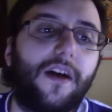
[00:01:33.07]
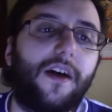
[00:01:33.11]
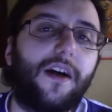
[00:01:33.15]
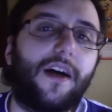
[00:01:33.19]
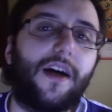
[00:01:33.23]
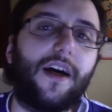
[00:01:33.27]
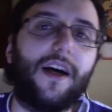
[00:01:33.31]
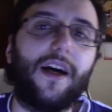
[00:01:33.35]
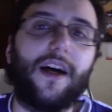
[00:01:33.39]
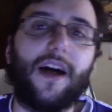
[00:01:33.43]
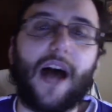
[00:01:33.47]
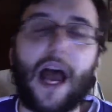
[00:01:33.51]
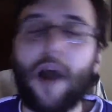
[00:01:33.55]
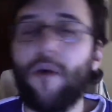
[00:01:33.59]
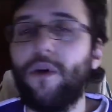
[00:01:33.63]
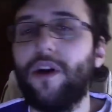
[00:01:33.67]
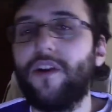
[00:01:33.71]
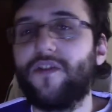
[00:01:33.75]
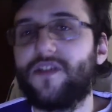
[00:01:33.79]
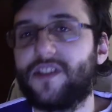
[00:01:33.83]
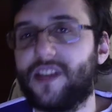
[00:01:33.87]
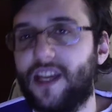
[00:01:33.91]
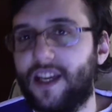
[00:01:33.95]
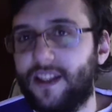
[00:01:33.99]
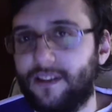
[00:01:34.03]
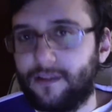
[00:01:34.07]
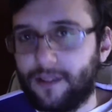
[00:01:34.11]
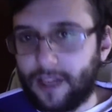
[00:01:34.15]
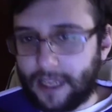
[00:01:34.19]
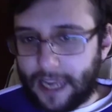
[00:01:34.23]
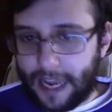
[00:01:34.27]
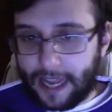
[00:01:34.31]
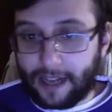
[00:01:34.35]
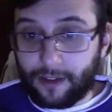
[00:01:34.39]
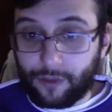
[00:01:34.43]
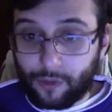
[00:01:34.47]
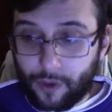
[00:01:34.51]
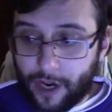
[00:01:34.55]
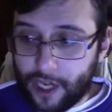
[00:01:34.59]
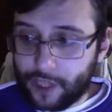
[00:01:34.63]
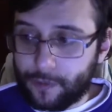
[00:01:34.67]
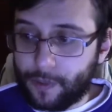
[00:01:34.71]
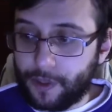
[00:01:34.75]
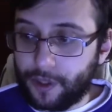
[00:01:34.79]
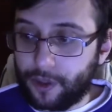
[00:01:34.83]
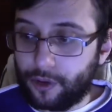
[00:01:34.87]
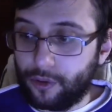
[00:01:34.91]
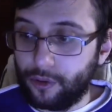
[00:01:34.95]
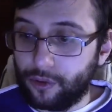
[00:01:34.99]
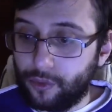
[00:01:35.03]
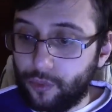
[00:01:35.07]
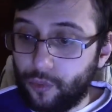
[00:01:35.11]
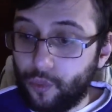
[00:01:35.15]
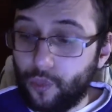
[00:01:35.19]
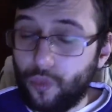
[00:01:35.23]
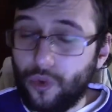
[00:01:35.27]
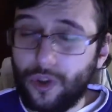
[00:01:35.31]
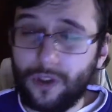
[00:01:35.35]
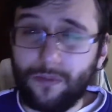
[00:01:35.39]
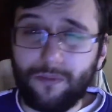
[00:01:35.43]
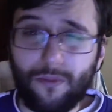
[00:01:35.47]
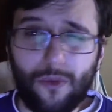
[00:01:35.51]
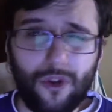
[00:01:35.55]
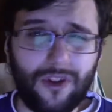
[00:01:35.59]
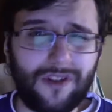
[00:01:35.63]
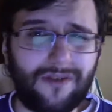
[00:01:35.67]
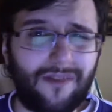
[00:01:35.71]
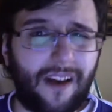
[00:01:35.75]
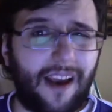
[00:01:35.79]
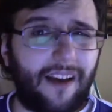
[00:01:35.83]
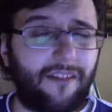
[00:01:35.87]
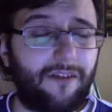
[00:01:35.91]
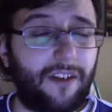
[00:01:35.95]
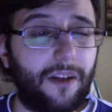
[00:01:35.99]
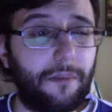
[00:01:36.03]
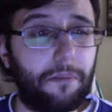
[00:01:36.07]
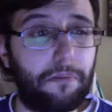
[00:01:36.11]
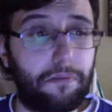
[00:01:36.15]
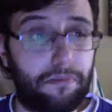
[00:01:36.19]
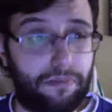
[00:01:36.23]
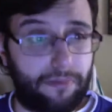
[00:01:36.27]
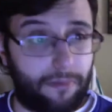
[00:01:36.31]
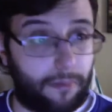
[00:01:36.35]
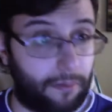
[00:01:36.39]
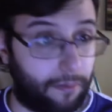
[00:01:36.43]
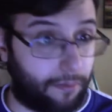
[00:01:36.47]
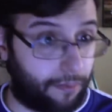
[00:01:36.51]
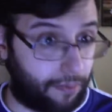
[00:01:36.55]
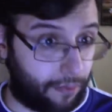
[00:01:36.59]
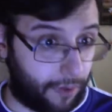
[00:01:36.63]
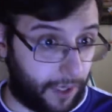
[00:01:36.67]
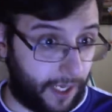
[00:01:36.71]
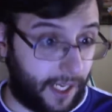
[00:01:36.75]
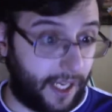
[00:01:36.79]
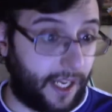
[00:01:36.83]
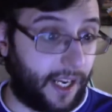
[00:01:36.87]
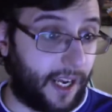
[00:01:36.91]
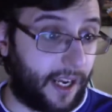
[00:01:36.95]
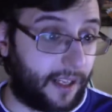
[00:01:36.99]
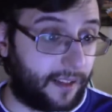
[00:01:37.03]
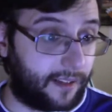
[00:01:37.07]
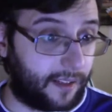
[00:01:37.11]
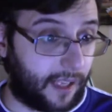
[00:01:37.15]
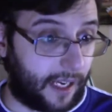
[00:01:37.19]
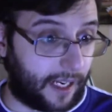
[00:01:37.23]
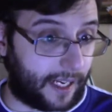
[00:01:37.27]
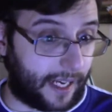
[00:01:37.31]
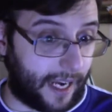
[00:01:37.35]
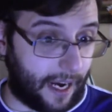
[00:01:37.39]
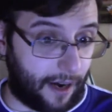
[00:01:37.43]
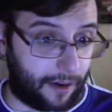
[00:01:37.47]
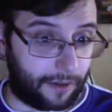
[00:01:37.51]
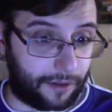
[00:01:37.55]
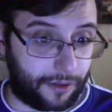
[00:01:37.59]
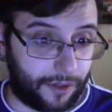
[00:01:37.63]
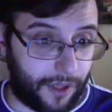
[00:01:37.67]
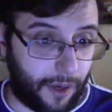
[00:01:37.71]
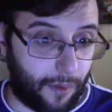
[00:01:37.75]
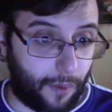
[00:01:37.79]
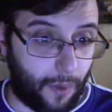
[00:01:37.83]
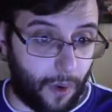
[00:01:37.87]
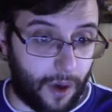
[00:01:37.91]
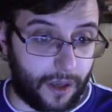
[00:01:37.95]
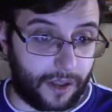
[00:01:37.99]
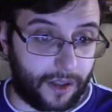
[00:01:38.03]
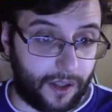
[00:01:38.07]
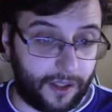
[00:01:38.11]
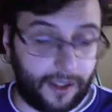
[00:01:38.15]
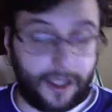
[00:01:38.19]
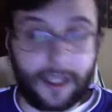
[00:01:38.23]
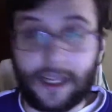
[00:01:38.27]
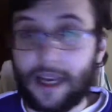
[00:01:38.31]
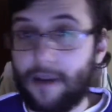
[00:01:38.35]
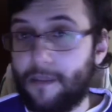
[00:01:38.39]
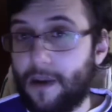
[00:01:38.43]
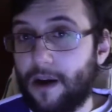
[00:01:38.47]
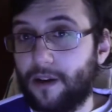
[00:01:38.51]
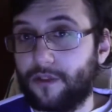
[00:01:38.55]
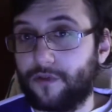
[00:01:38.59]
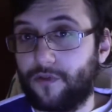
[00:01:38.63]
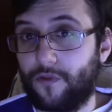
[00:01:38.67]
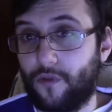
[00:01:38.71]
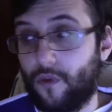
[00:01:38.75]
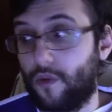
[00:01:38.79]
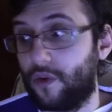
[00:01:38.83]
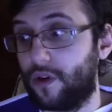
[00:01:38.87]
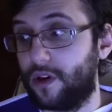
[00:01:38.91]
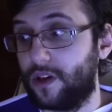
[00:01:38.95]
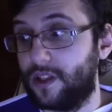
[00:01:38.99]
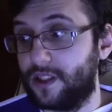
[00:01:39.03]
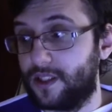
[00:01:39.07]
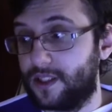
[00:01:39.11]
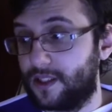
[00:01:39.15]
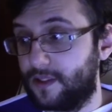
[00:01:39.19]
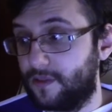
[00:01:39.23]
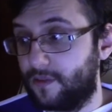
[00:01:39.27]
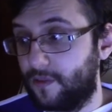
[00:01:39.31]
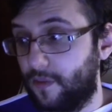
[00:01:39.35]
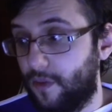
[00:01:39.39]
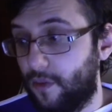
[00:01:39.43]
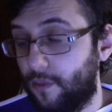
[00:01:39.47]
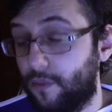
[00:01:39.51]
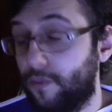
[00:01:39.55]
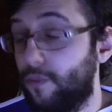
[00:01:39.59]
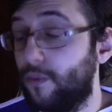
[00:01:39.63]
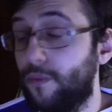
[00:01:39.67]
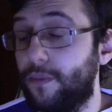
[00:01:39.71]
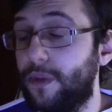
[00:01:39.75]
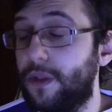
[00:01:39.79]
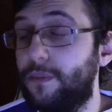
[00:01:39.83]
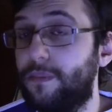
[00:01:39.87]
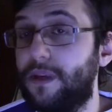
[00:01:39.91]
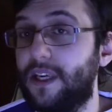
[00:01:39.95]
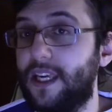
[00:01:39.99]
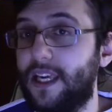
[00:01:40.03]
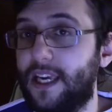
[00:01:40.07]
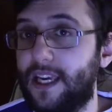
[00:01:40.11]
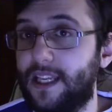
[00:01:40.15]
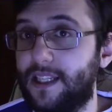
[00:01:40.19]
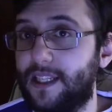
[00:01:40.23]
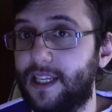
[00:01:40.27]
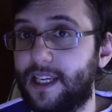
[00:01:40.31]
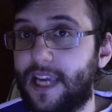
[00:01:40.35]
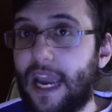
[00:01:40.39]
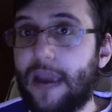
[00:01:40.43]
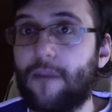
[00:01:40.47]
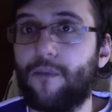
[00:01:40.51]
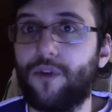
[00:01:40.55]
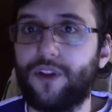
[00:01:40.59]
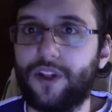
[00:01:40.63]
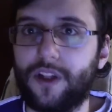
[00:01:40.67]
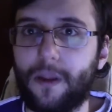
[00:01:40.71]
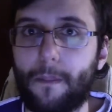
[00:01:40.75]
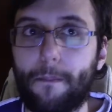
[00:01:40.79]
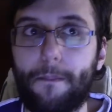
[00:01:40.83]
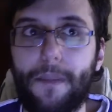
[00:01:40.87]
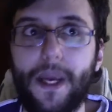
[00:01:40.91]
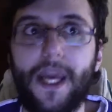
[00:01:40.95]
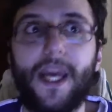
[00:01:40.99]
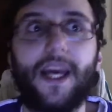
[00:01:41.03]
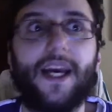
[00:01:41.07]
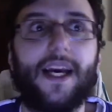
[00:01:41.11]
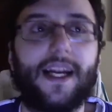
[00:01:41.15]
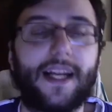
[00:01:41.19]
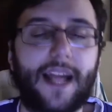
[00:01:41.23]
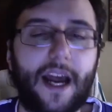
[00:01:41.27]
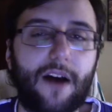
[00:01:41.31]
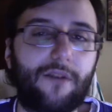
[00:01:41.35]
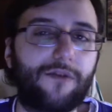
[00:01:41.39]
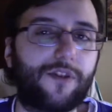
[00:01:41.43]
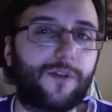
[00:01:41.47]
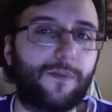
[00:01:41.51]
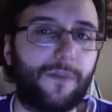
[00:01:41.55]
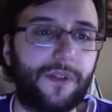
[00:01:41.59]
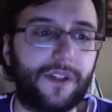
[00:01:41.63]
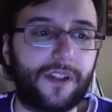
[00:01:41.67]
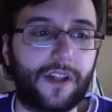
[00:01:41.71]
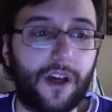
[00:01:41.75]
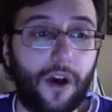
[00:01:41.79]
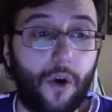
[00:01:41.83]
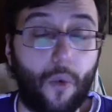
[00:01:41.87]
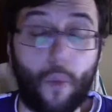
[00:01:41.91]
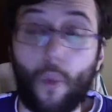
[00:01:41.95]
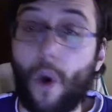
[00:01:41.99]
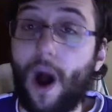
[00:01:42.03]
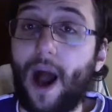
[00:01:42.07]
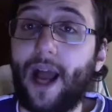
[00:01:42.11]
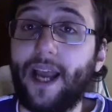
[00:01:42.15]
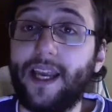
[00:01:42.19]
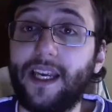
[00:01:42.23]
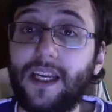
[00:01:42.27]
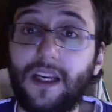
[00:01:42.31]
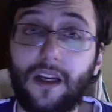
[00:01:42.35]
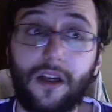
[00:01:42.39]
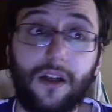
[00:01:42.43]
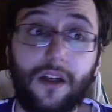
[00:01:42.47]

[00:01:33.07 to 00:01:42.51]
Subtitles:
I would have said, again, Crash Bandicoot would most likely be a character that was going to come out for this, would be in the game, one of the big announcements. Why?